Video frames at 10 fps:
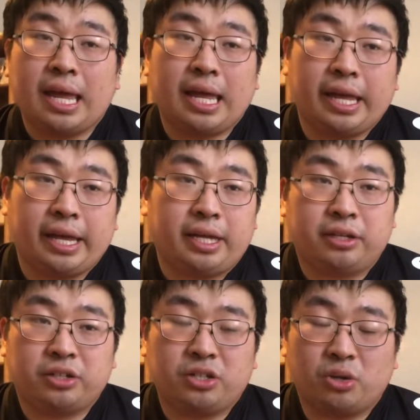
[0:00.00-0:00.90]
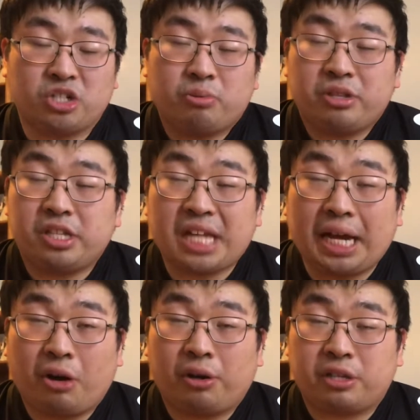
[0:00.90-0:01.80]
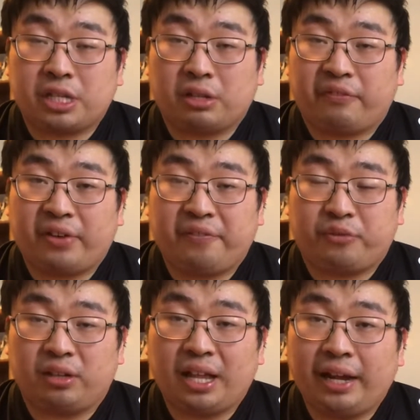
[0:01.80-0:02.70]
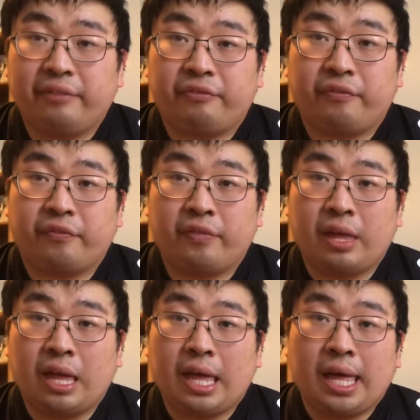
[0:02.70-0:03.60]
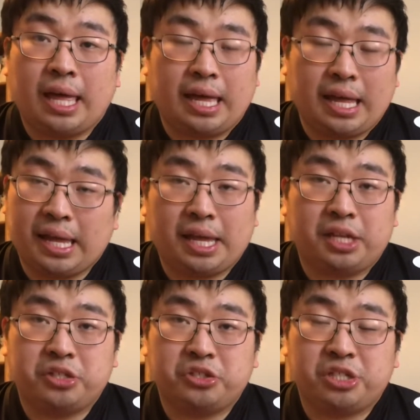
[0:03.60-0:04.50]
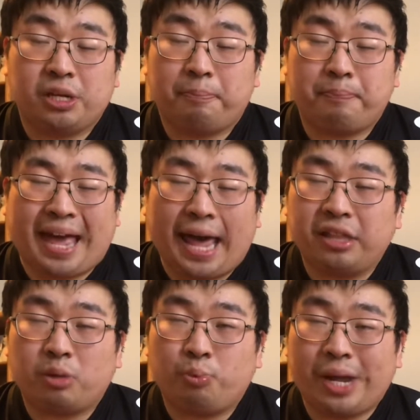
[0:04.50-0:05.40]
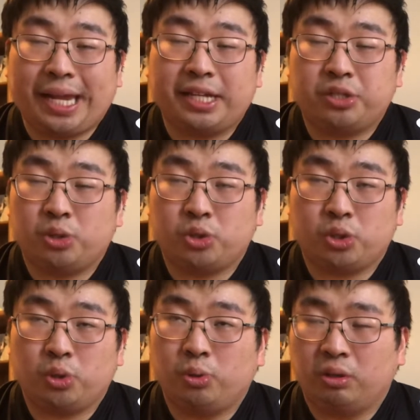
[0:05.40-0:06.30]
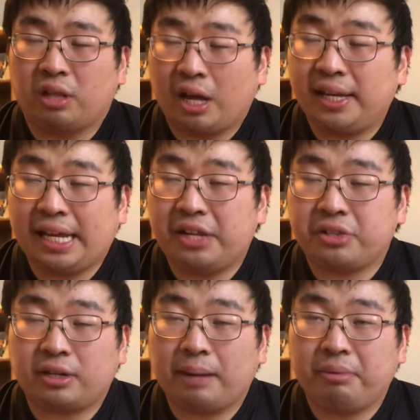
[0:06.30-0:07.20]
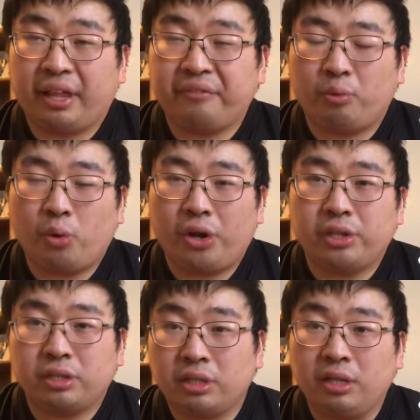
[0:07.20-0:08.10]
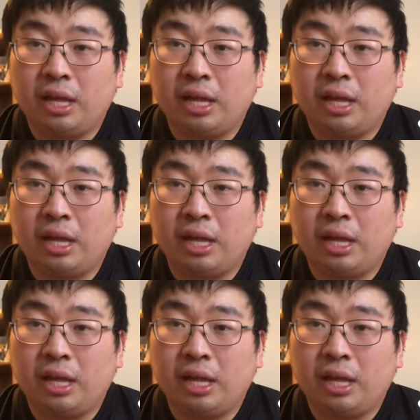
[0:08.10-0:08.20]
and, you know, she was a diehard Steeler fan for life and she passed away due to lung cancer, I believe it was.